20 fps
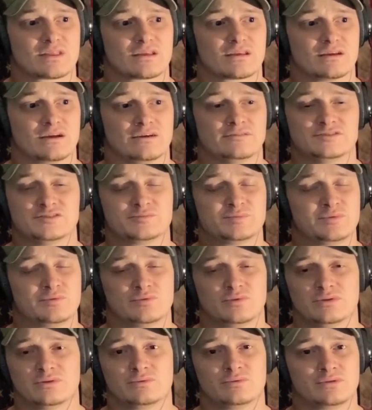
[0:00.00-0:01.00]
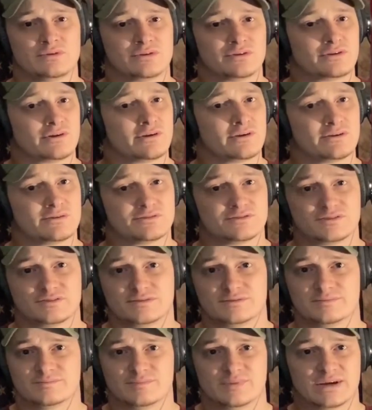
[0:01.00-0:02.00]
I've just been really really encouraged
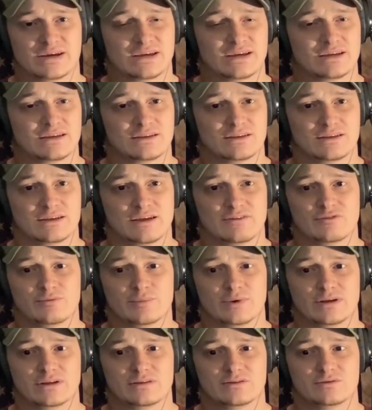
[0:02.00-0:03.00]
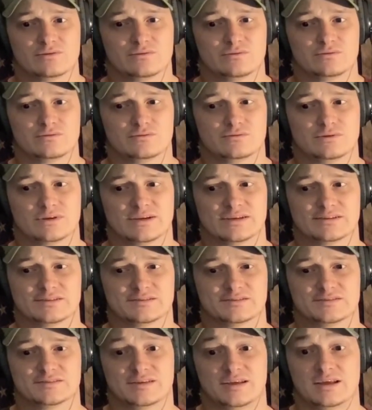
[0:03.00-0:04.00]
by everybody who
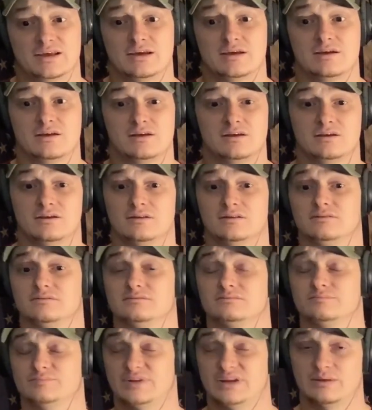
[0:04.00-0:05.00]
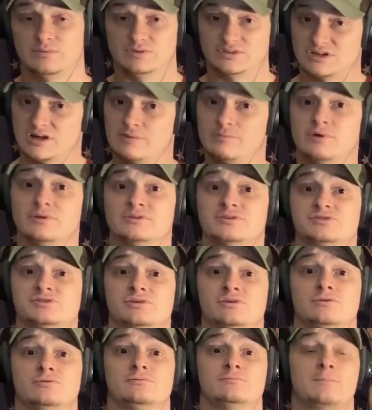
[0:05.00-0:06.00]
has been able to come on the
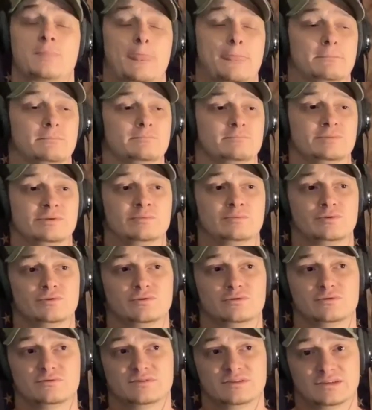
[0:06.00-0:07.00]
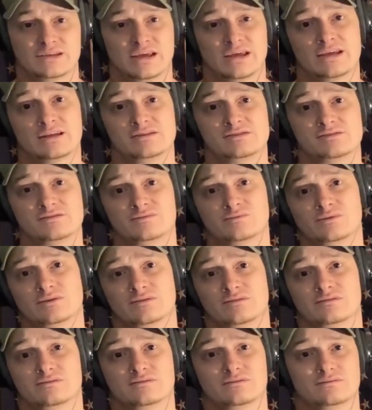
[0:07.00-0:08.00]
show, people who have engaged
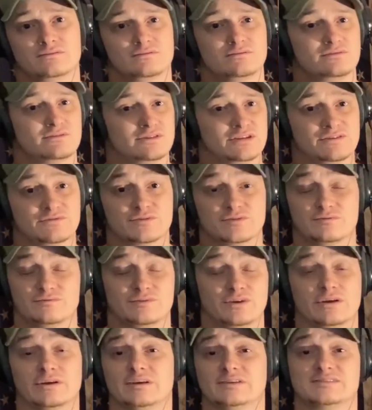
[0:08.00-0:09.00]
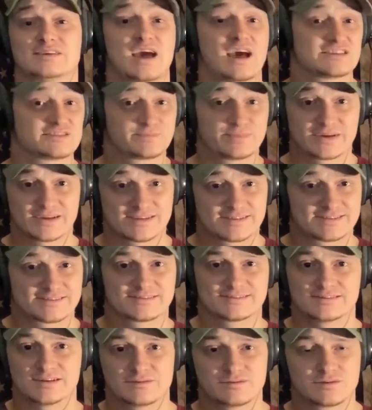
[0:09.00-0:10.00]
with different various
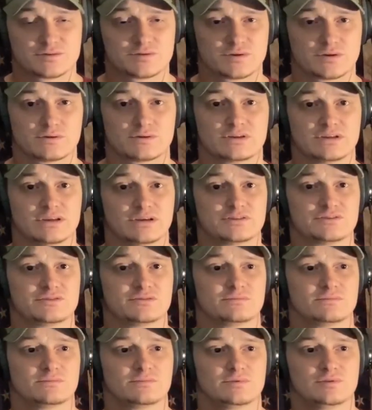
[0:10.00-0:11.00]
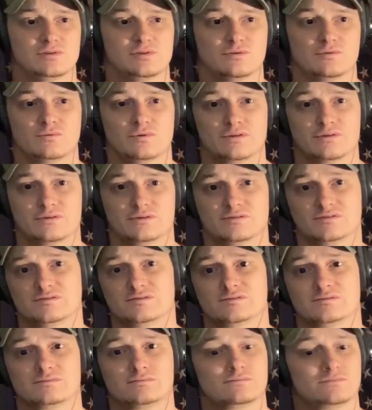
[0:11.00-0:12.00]
aspects of the trail connection, you know, whether
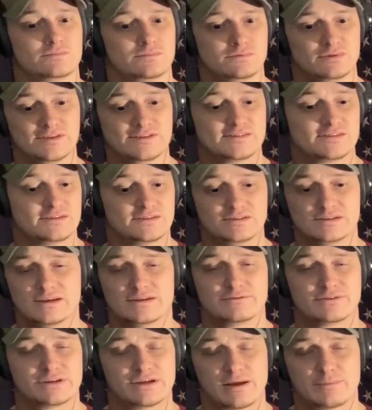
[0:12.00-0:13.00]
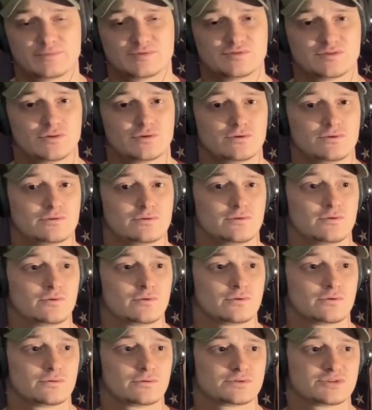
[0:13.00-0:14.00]
it's listening to every episode
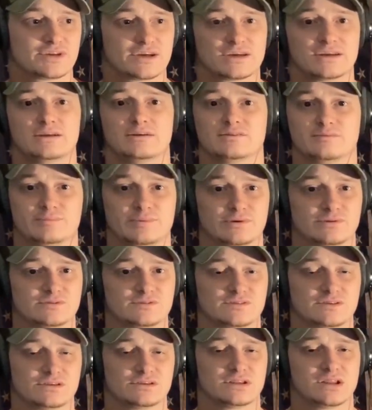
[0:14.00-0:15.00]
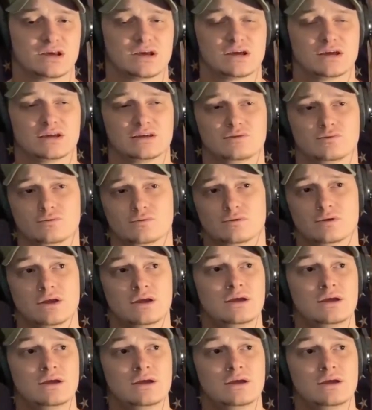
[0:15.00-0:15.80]
or checking out the posts online or